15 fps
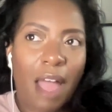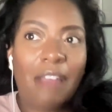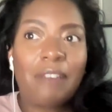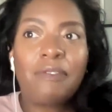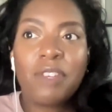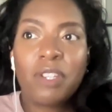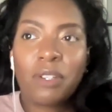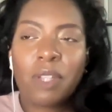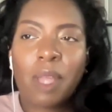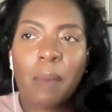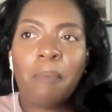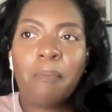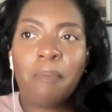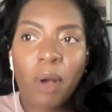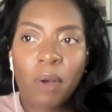I feel
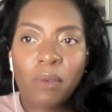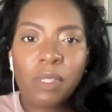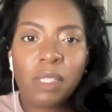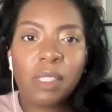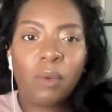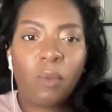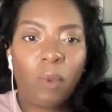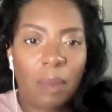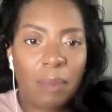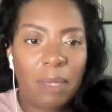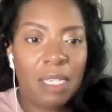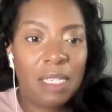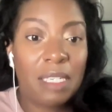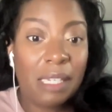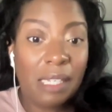that most
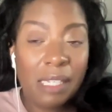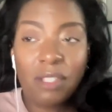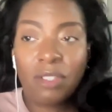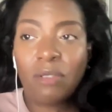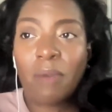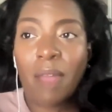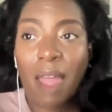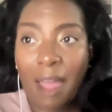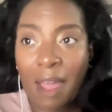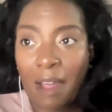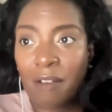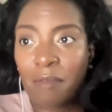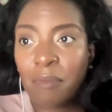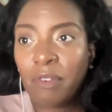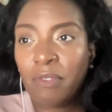women need to
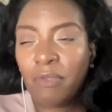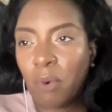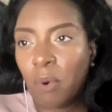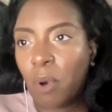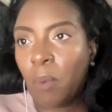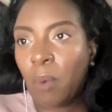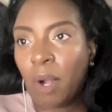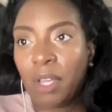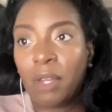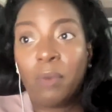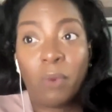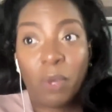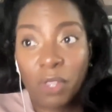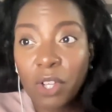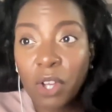have before
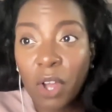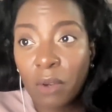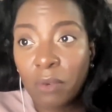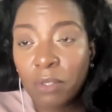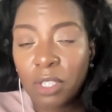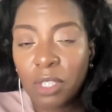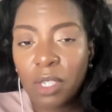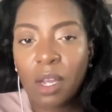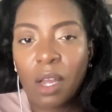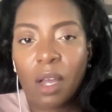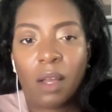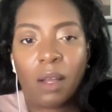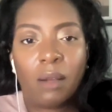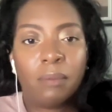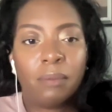working with a coach
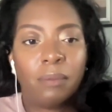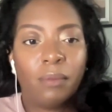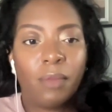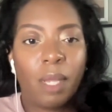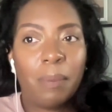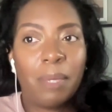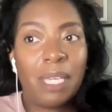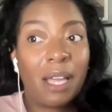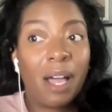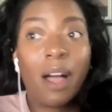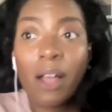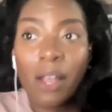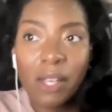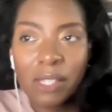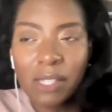um,
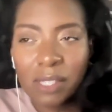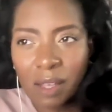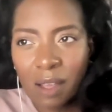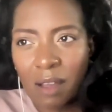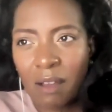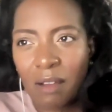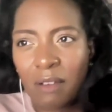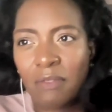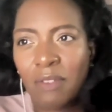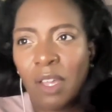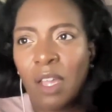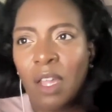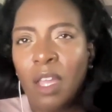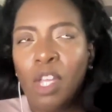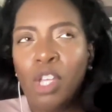because of
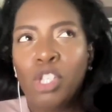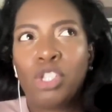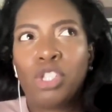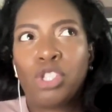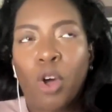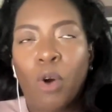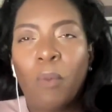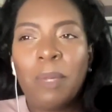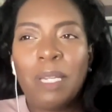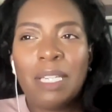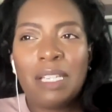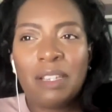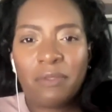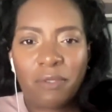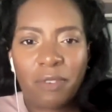so
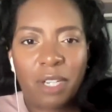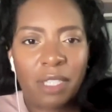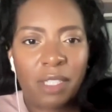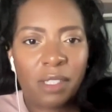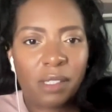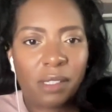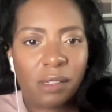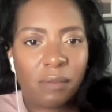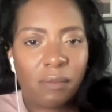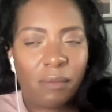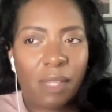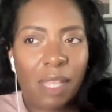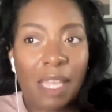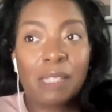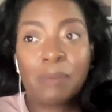many different
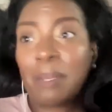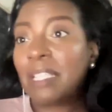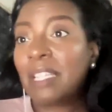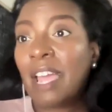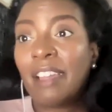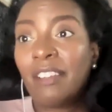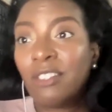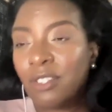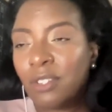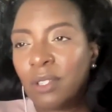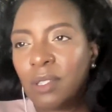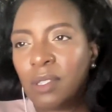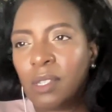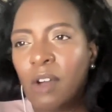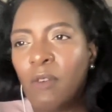
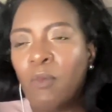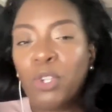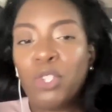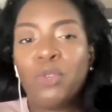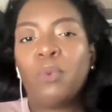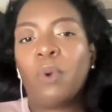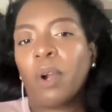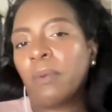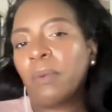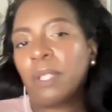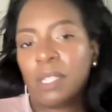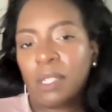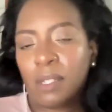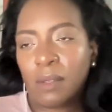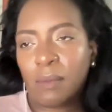expectations of when you work
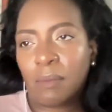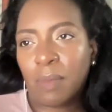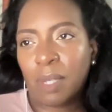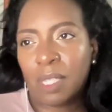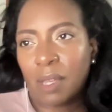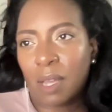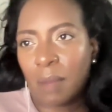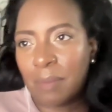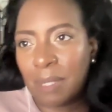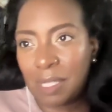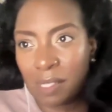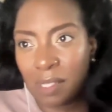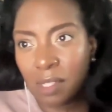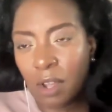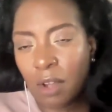with a, a
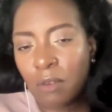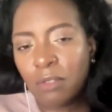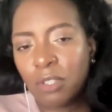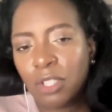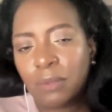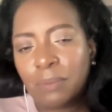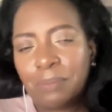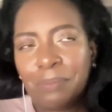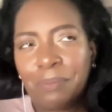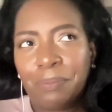business coach